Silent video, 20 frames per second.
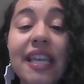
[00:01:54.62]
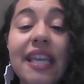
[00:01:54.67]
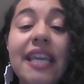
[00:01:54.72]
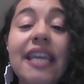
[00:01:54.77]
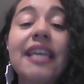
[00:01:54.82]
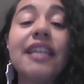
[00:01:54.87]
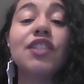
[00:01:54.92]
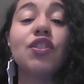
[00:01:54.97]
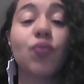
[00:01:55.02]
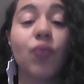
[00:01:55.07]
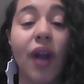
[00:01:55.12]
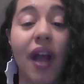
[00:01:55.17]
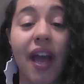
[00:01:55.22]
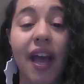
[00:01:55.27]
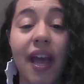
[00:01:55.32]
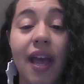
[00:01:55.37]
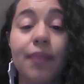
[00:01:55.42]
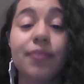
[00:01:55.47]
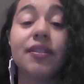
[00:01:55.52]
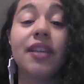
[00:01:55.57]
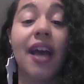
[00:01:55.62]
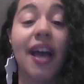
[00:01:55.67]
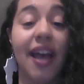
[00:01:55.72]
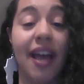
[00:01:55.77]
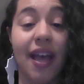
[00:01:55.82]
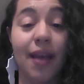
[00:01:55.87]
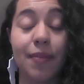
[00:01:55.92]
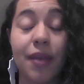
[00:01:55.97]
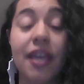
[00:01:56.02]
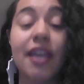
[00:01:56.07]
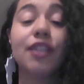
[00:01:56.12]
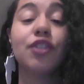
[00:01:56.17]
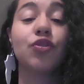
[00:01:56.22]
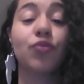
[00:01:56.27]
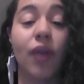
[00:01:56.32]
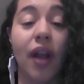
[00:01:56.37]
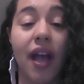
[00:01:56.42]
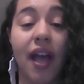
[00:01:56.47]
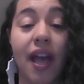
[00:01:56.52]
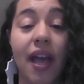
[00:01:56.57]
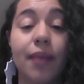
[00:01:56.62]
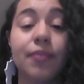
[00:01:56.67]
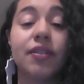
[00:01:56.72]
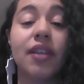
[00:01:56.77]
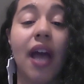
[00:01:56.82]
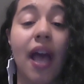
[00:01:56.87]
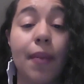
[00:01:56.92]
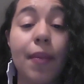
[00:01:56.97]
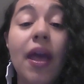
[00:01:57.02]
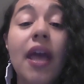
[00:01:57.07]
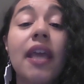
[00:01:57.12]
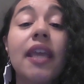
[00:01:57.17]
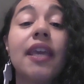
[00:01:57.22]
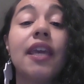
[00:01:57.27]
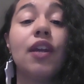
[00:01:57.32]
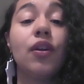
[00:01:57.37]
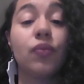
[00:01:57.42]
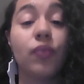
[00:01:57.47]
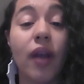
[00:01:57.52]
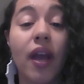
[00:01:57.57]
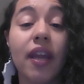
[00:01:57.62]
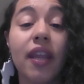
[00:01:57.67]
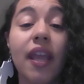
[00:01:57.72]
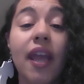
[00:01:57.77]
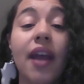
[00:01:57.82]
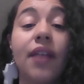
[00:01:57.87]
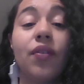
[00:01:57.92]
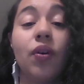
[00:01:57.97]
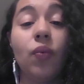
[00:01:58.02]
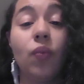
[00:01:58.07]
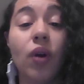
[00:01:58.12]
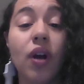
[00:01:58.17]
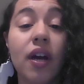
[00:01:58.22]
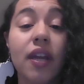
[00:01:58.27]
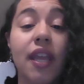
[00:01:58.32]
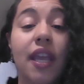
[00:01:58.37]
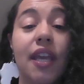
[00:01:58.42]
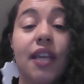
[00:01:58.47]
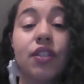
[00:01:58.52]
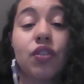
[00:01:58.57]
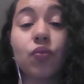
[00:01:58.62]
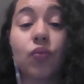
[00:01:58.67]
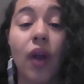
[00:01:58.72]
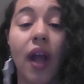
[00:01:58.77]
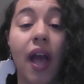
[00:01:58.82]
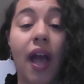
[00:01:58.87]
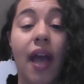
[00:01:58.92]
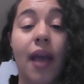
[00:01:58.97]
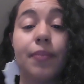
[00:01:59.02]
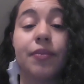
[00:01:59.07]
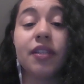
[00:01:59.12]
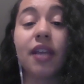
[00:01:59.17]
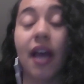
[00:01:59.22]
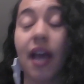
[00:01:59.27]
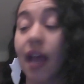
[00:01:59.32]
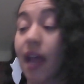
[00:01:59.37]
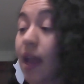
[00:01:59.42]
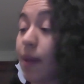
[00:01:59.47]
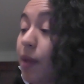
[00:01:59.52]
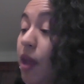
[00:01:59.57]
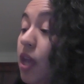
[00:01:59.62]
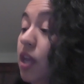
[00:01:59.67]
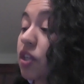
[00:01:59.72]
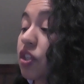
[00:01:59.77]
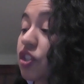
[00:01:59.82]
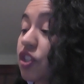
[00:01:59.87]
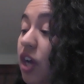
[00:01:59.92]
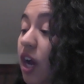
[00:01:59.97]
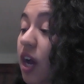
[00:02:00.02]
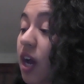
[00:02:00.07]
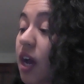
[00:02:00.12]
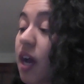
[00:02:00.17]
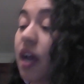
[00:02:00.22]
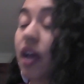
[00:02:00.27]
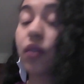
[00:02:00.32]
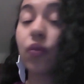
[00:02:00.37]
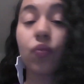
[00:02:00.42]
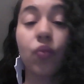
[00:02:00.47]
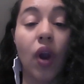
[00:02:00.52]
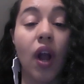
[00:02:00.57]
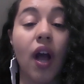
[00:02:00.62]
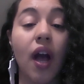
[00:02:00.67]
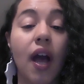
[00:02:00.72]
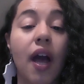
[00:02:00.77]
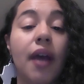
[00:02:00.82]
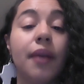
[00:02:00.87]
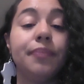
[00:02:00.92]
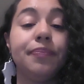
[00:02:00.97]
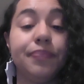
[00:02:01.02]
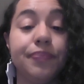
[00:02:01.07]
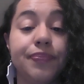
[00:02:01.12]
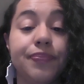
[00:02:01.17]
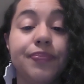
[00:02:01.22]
It's rhyme time. It's rhyme time. Get ready, everyone. It's rhyme time. Don Ron.